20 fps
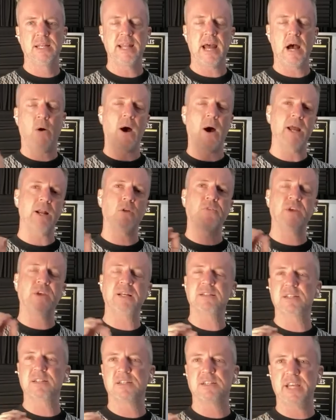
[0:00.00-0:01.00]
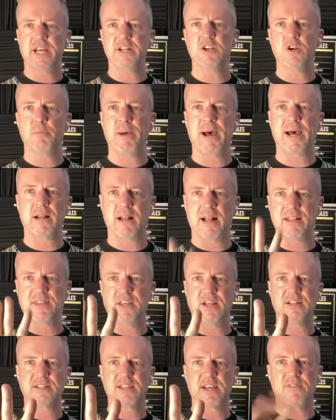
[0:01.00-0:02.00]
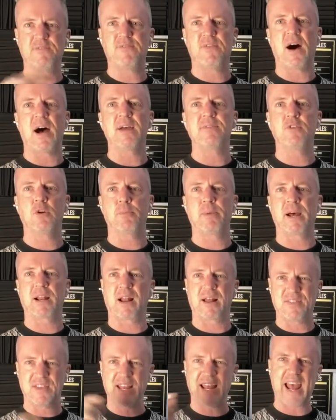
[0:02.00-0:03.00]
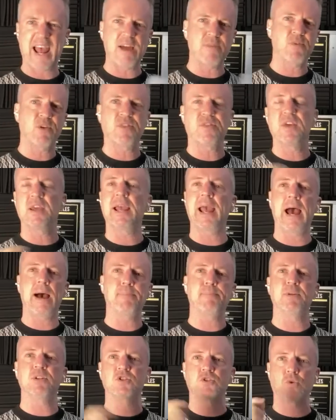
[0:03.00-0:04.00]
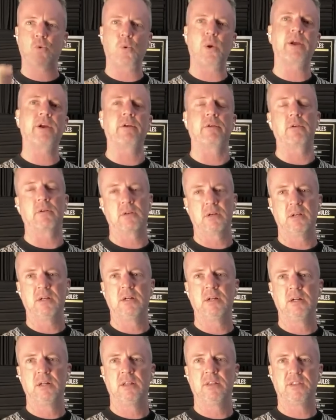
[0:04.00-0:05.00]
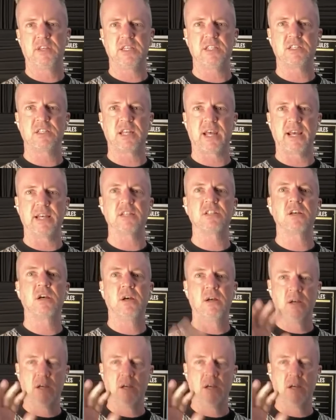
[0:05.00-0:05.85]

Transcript: Now, I don't think it's a 10 year battle. I think it's a five year battle. I think everything happens quicker these days.